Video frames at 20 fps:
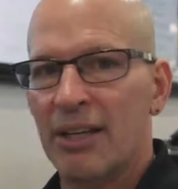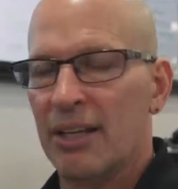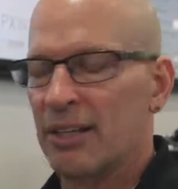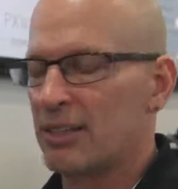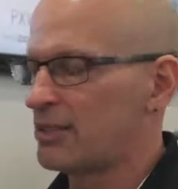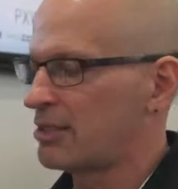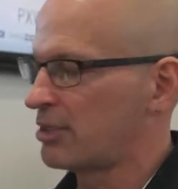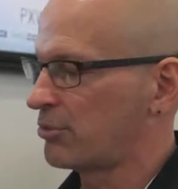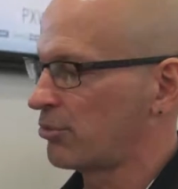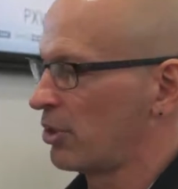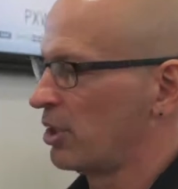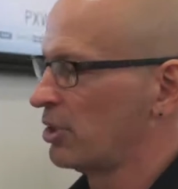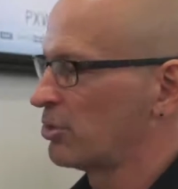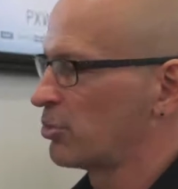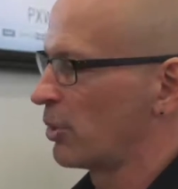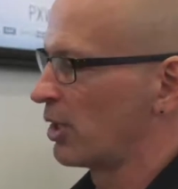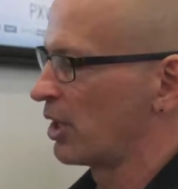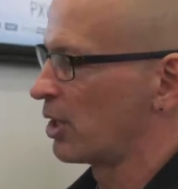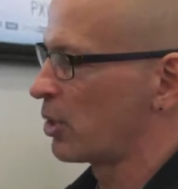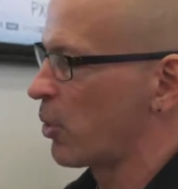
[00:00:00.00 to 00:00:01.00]

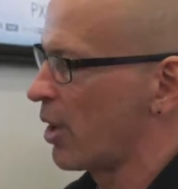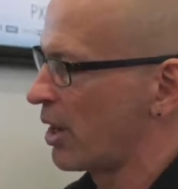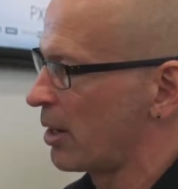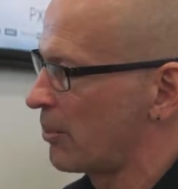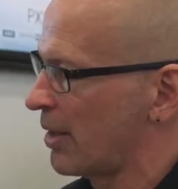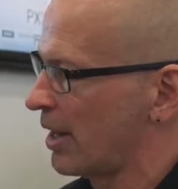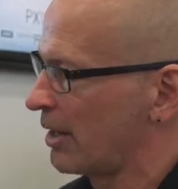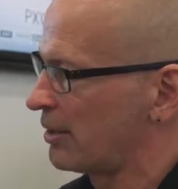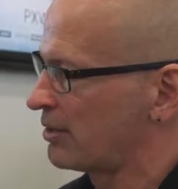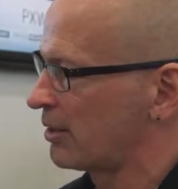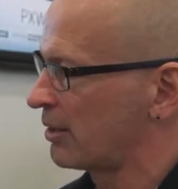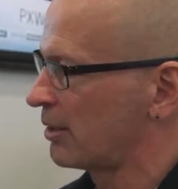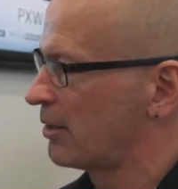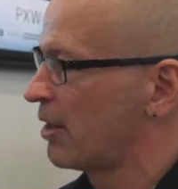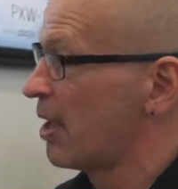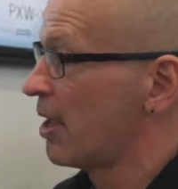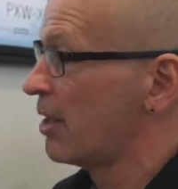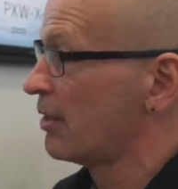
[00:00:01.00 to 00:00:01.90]
it's really quite amazing.